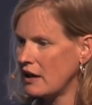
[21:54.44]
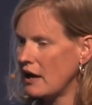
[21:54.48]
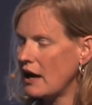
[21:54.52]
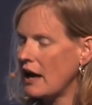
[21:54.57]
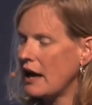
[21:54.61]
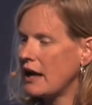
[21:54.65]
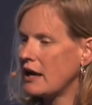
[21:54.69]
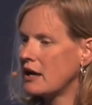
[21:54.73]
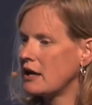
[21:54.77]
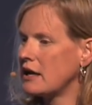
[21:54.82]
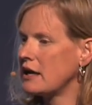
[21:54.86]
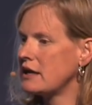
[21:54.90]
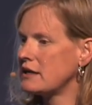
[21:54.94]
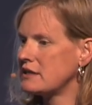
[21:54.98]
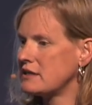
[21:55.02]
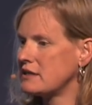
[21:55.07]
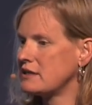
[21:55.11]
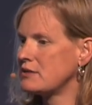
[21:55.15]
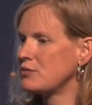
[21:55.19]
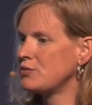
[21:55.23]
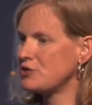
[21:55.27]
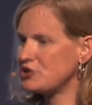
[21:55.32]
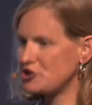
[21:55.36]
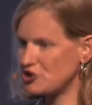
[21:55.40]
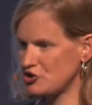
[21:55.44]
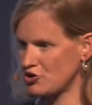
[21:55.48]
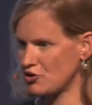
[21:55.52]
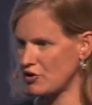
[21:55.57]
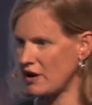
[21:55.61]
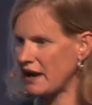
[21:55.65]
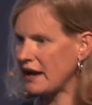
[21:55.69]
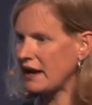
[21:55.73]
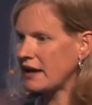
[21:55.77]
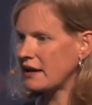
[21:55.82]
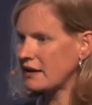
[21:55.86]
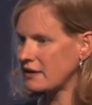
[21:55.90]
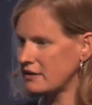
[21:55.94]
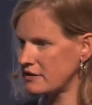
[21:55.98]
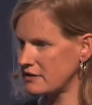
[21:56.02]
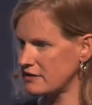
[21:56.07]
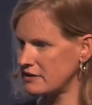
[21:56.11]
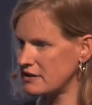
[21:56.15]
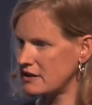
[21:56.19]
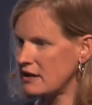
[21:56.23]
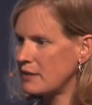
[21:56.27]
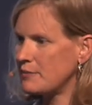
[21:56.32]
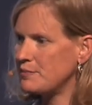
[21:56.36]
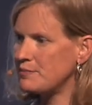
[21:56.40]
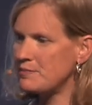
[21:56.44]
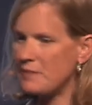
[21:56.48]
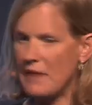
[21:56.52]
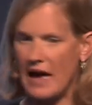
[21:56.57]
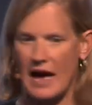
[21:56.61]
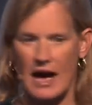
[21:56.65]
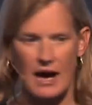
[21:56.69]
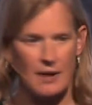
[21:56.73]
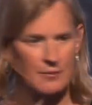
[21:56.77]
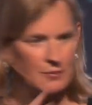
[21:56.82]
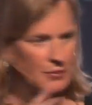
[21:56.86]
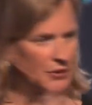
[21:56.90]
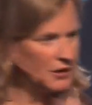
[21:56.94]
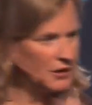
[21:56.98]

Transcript: and it was trained to map